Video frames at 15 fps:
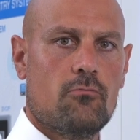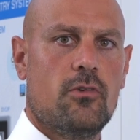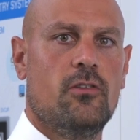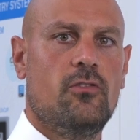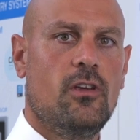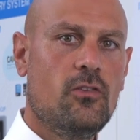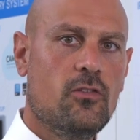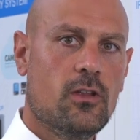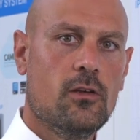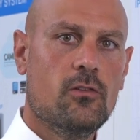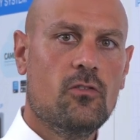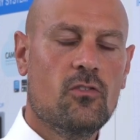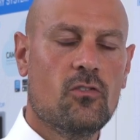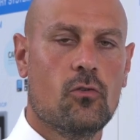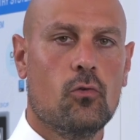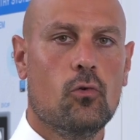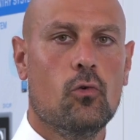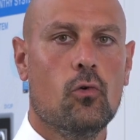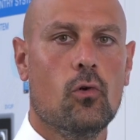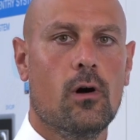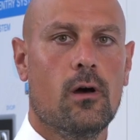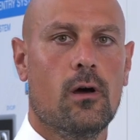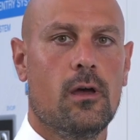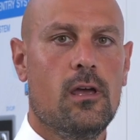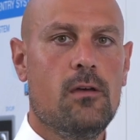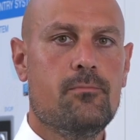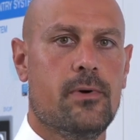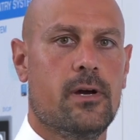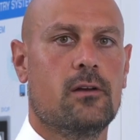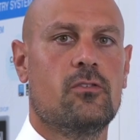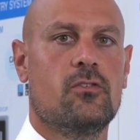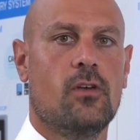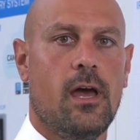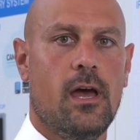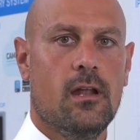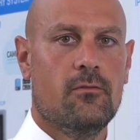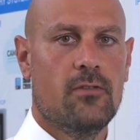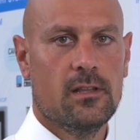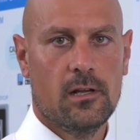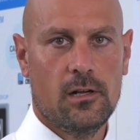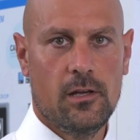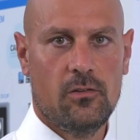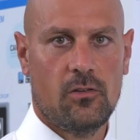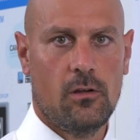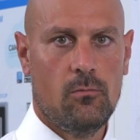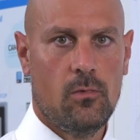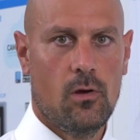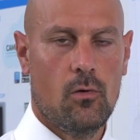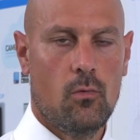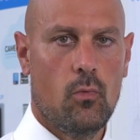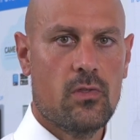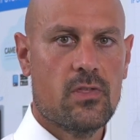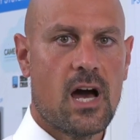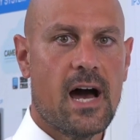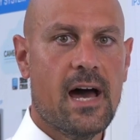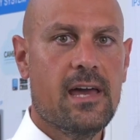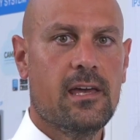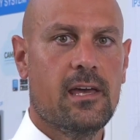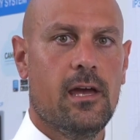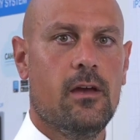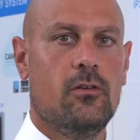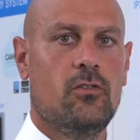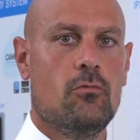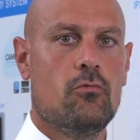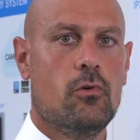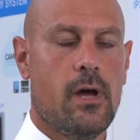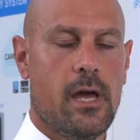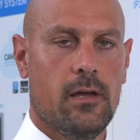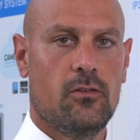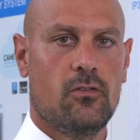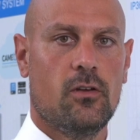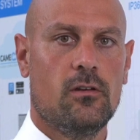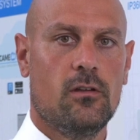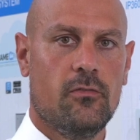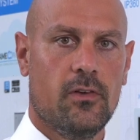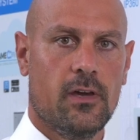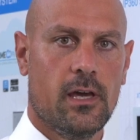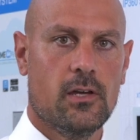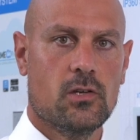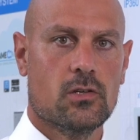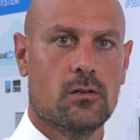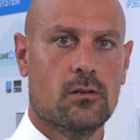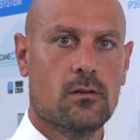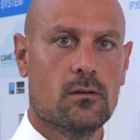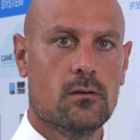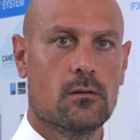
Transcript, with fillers: resistance to impacts and vandalism with IK08 certification.